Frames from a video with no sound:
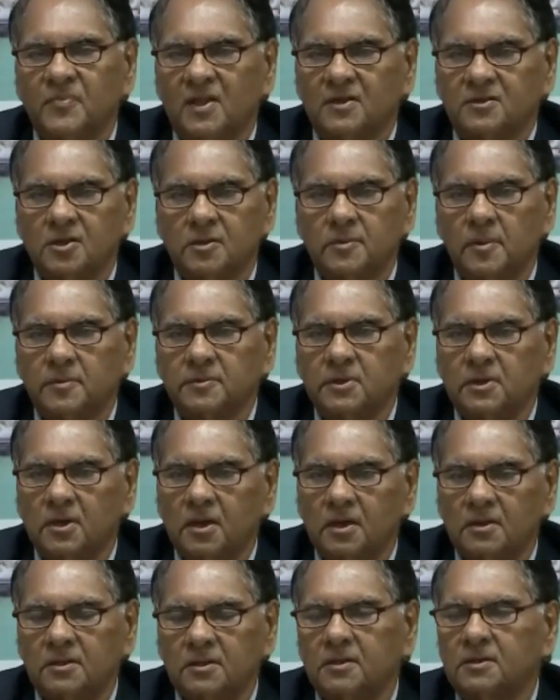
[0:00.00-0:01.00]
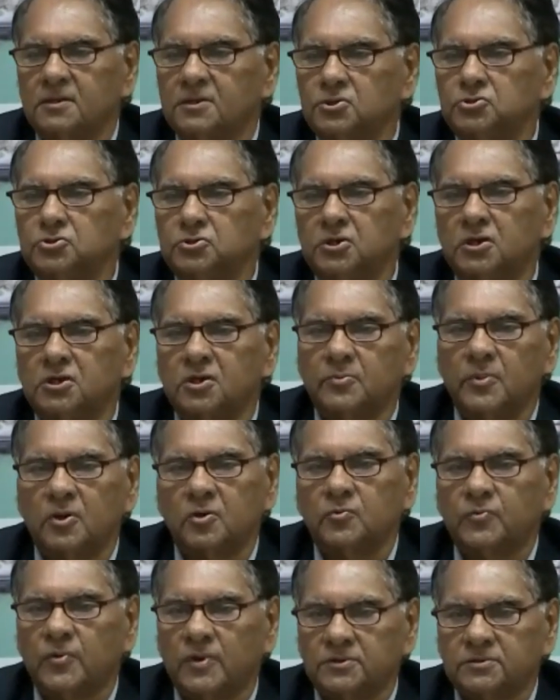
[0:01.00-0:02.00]
some of the other engineering
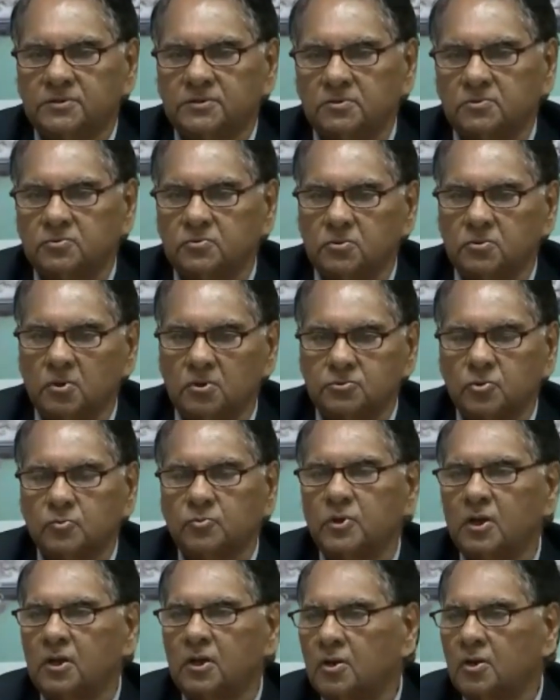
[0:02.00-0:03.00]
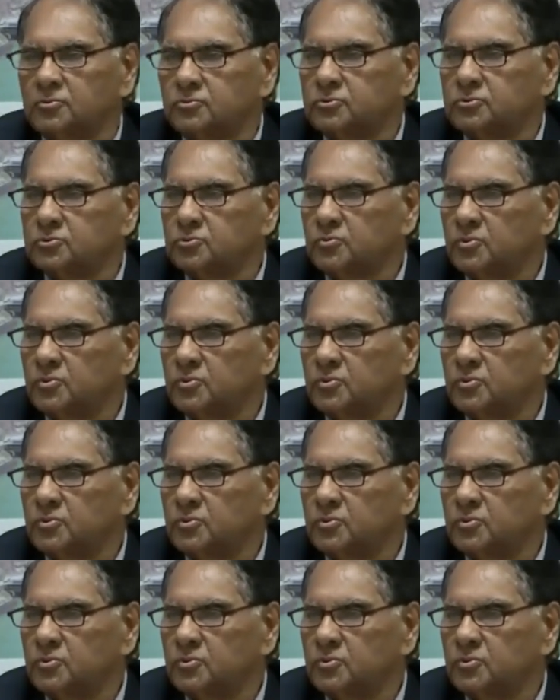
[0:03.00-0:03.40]
manufacturers would also be allowed to